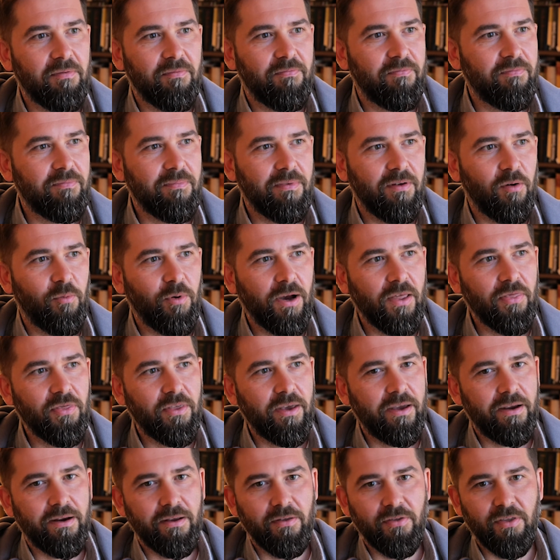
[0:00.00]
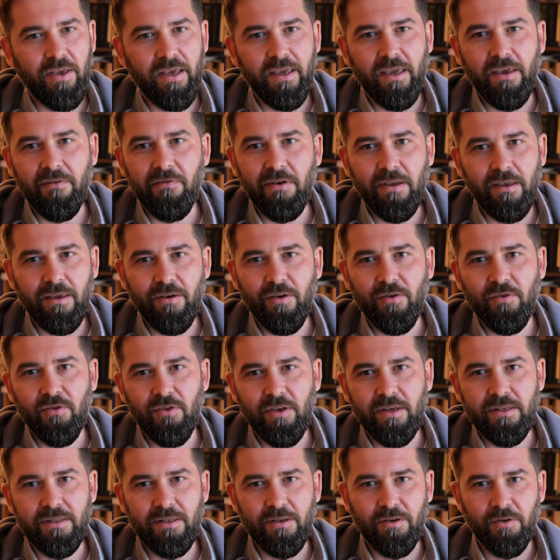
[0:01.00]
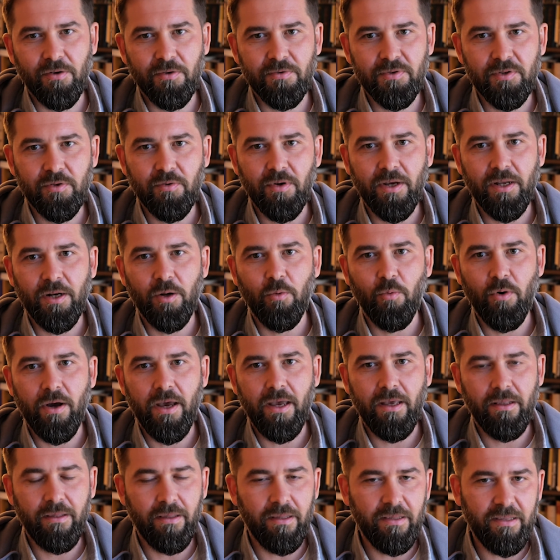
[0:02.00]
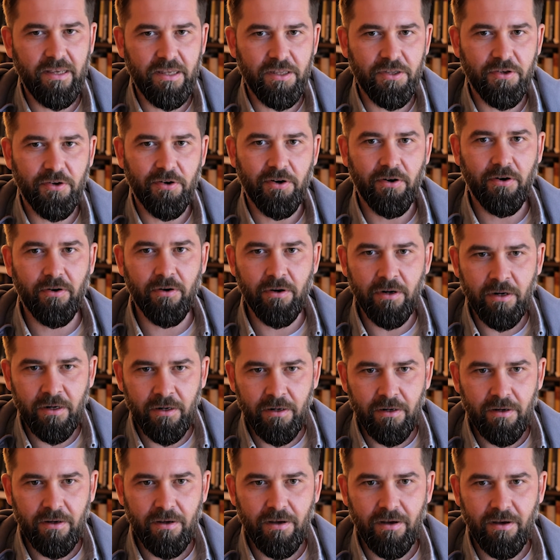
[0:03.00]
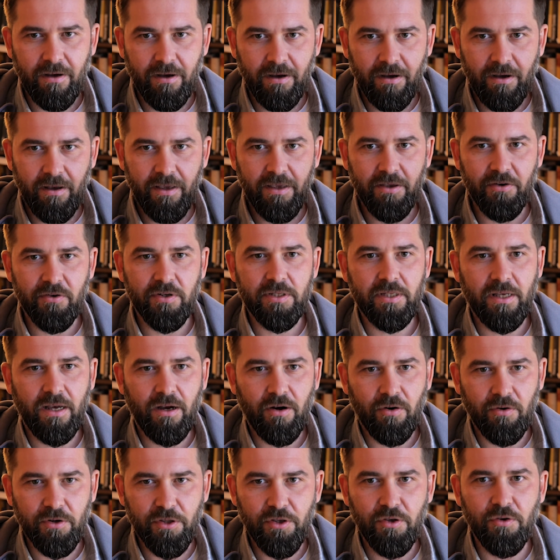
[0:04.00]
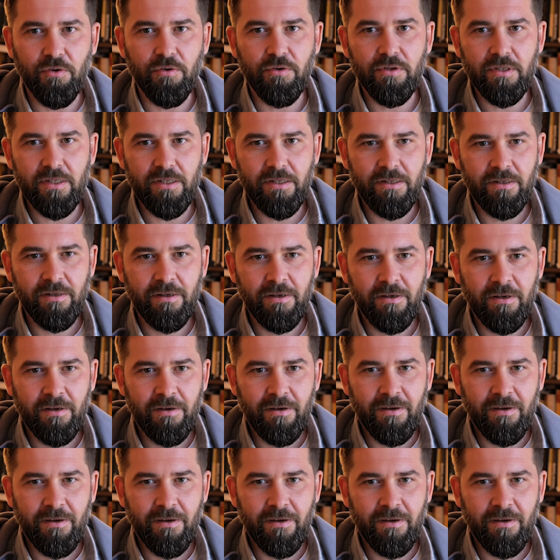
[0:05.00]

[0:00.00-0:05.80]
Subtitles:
when they're giving you this straight away linear here is our news,